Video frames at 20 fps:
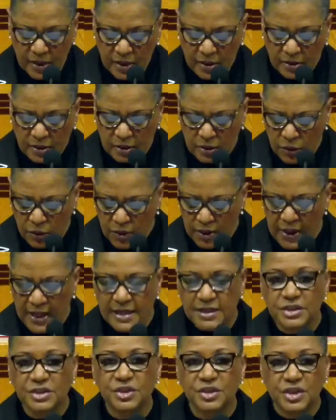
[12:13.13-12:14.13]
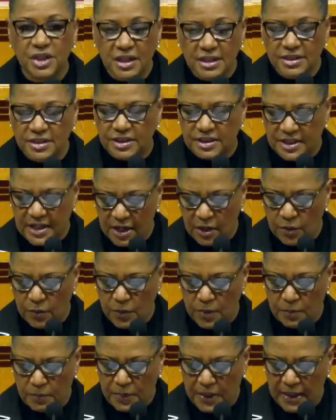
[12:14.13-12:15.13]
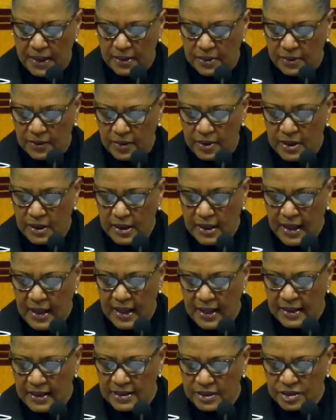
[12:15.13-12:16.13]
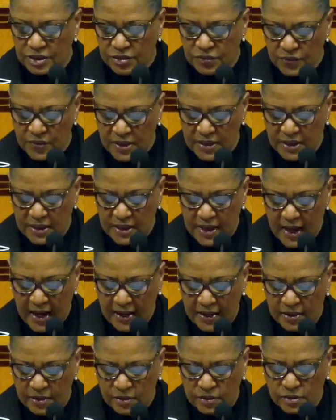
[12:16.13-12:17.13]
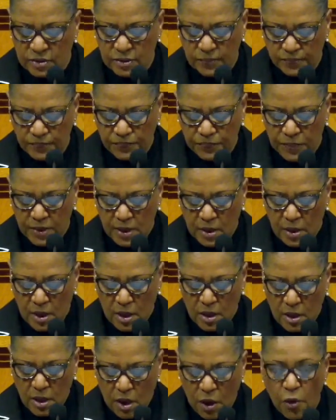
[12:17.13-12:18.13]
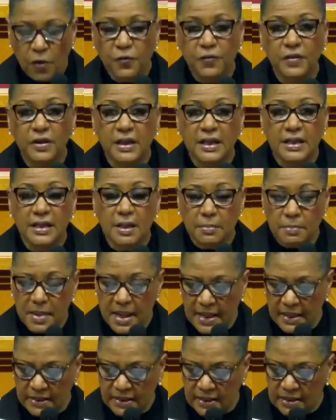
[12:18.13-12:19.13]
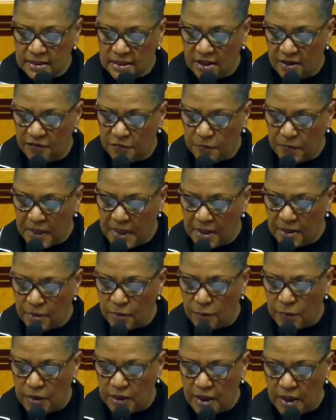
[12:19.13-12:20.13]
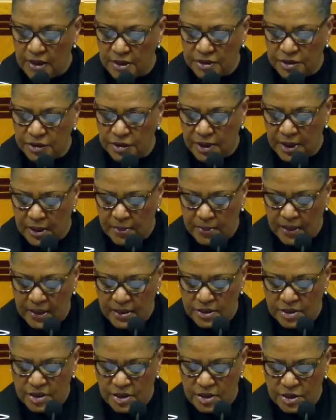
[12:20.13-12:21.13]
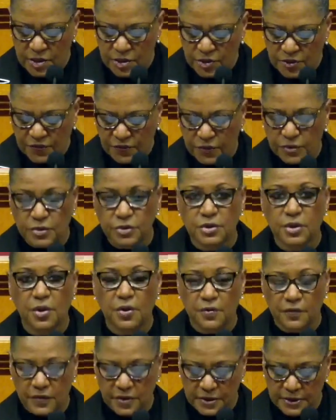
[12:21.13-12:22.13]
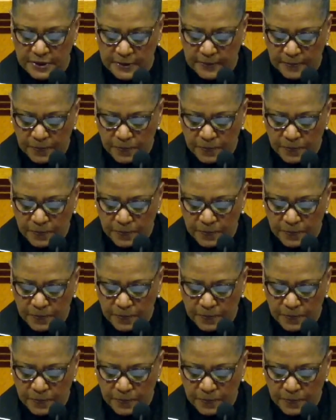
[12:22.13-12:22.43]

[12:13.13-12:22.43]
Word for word: The Lord has just dealt with Peter and his three denials. Hopefully, the meekness of Peter would usher him into useful service.